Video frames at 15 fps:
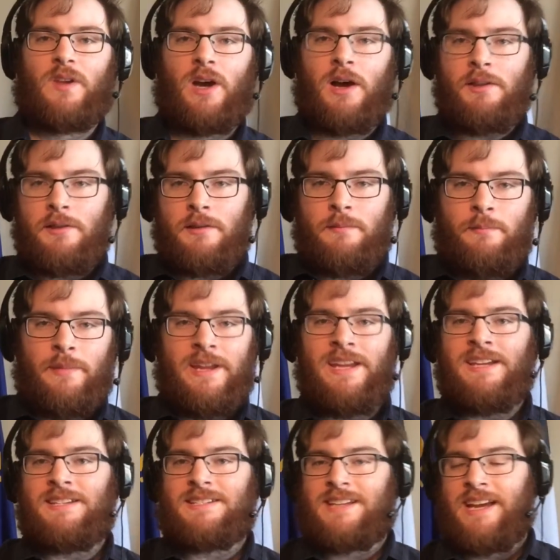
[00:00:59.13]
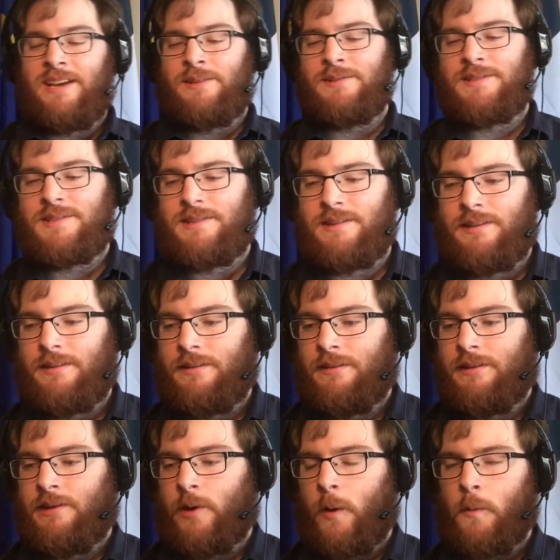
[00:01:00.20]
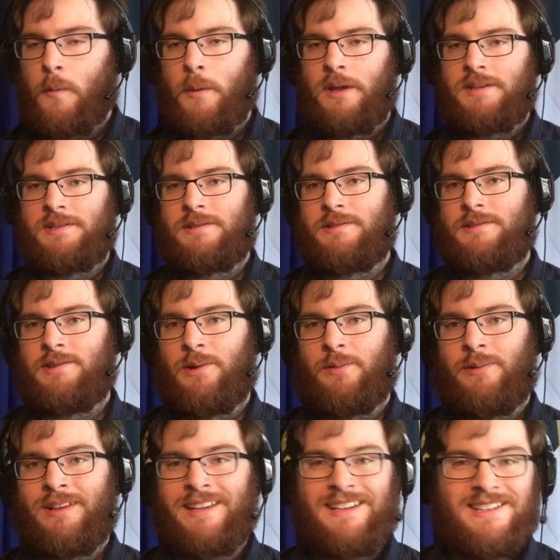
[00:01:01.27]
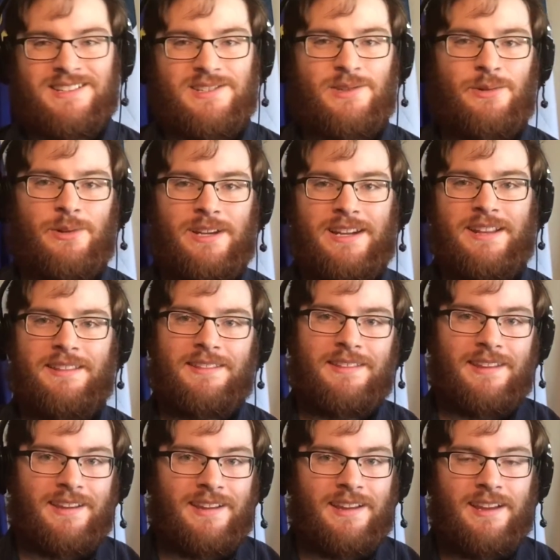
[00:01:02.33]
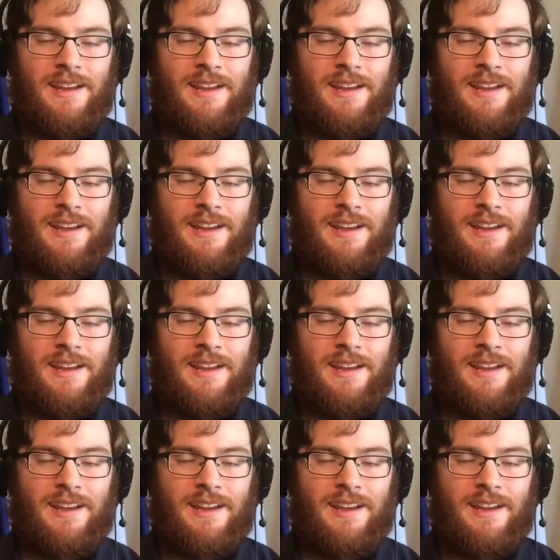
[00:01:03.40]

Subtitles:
other than being scales, the normal monsters don't really do anything.